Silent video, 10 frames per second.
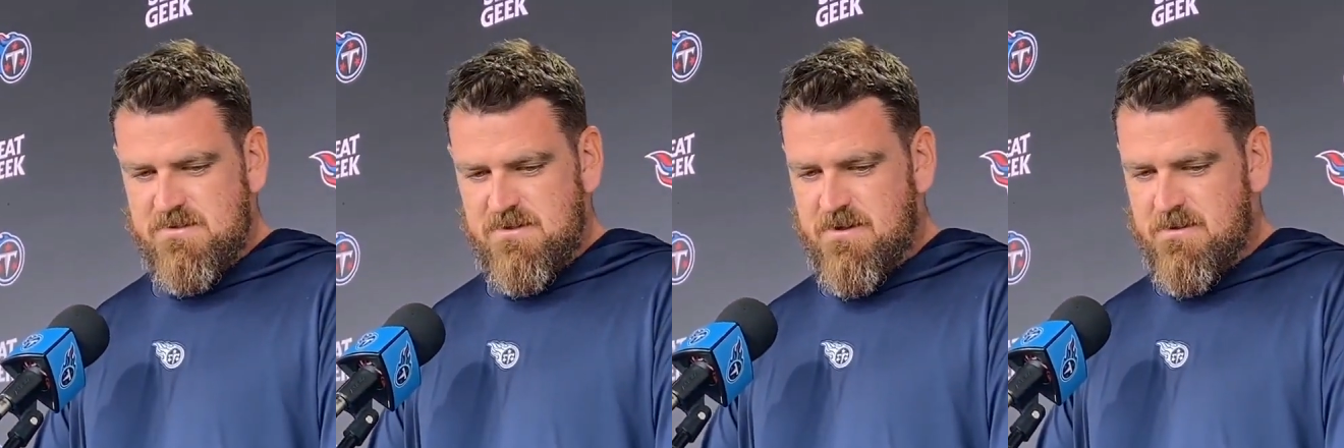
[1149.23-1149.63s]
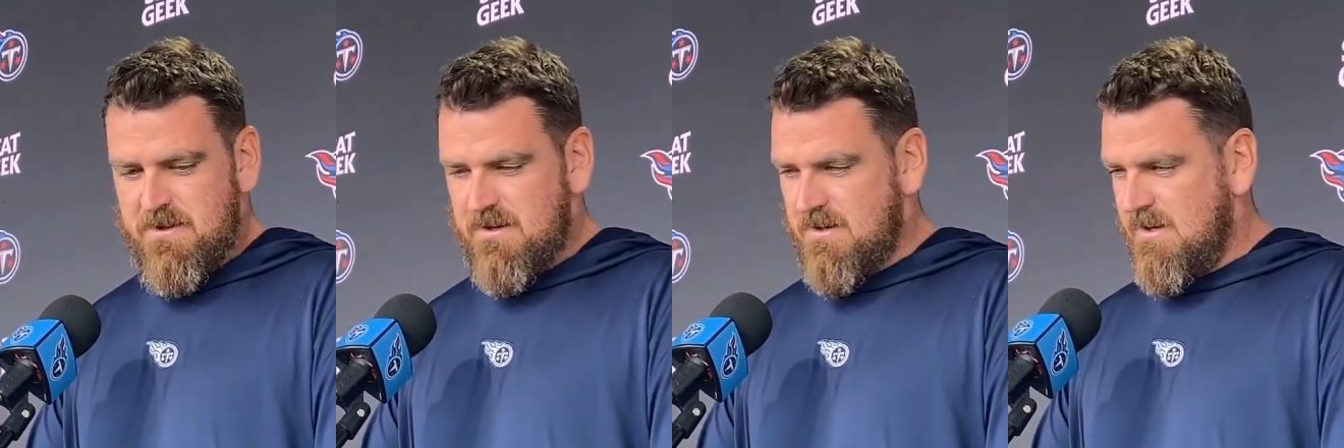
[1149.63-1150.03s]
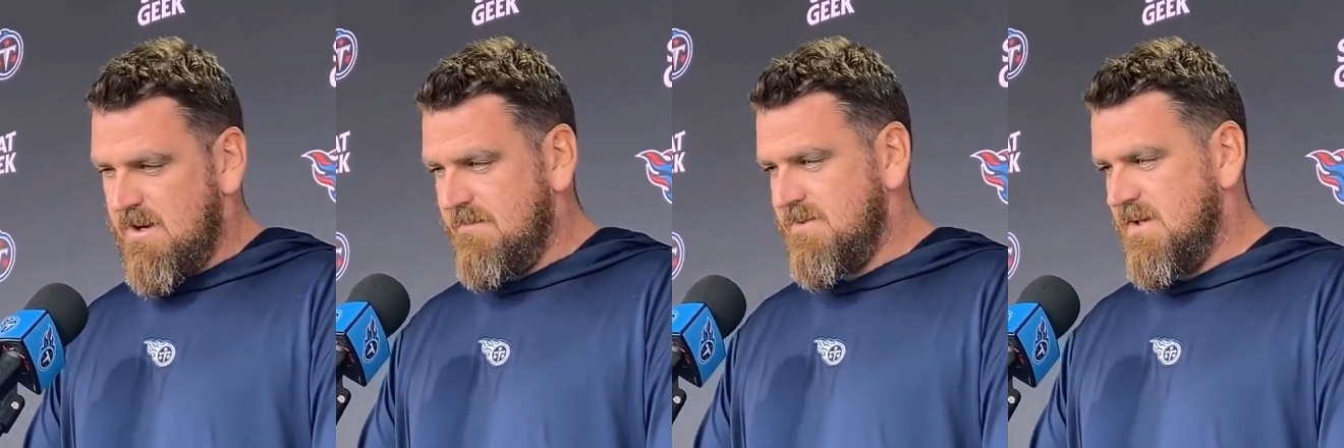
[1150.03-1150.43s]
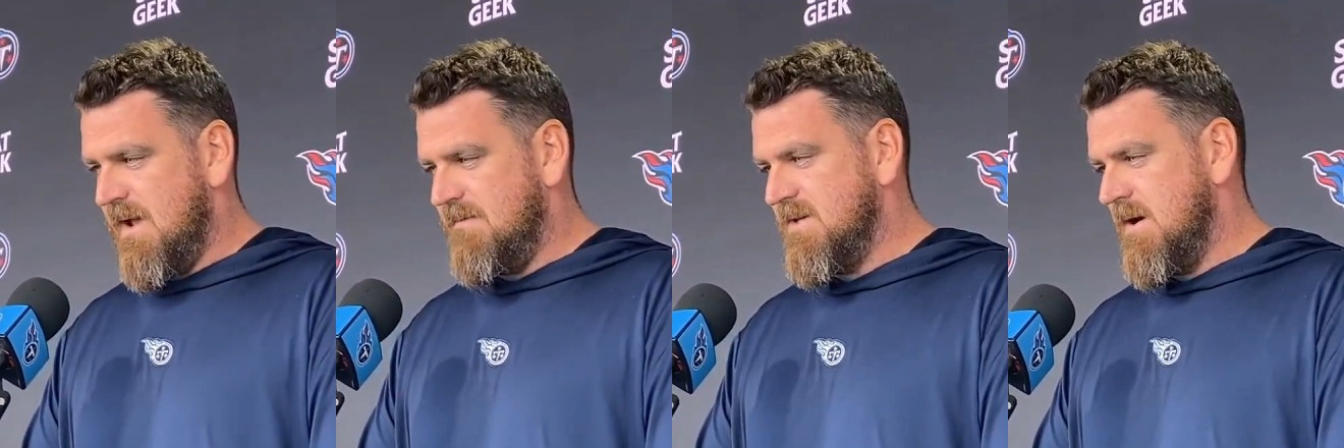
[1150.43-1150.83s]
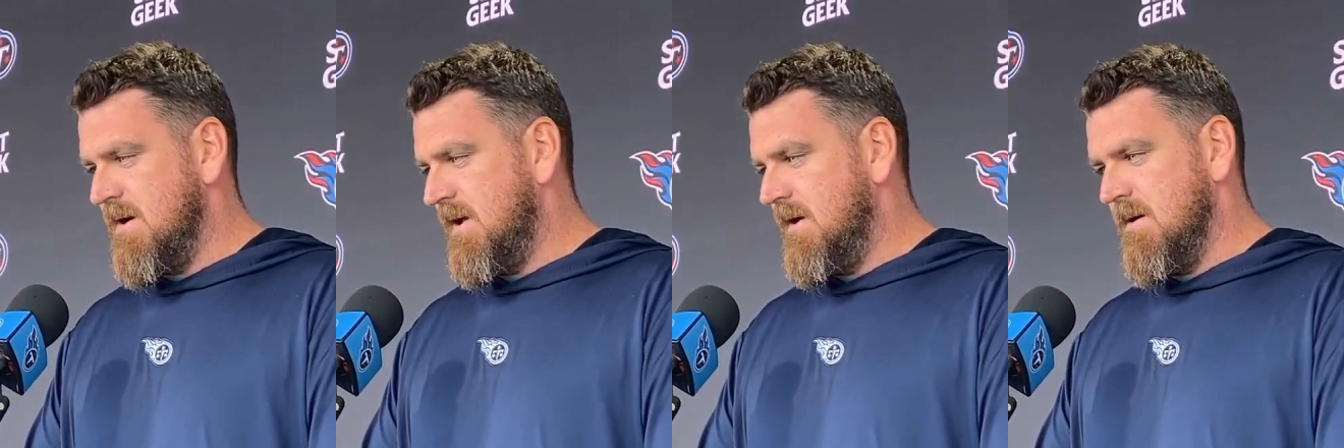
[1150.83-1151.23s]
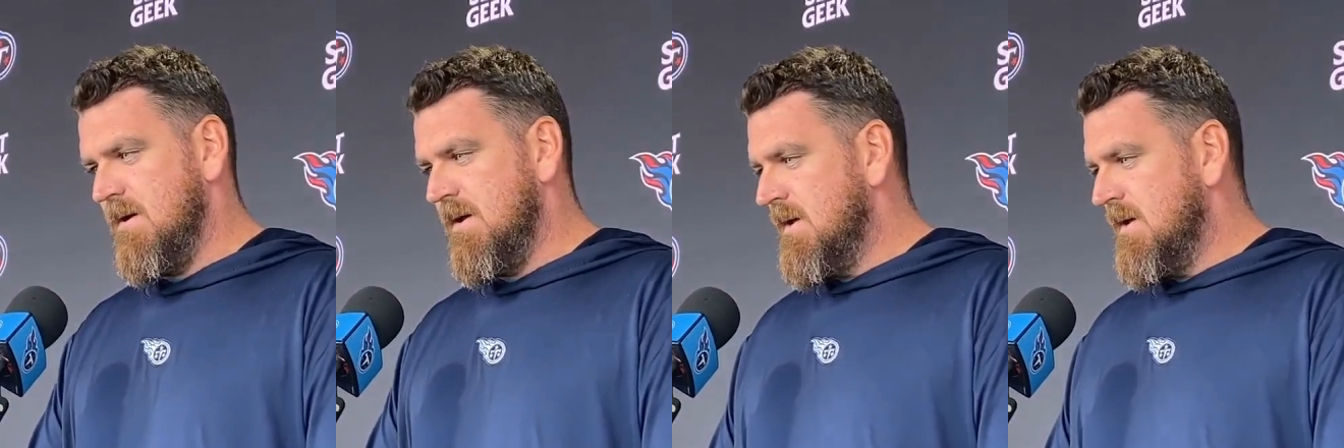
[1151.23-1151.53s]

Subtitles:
You know what I mean? And obviously having Derek here,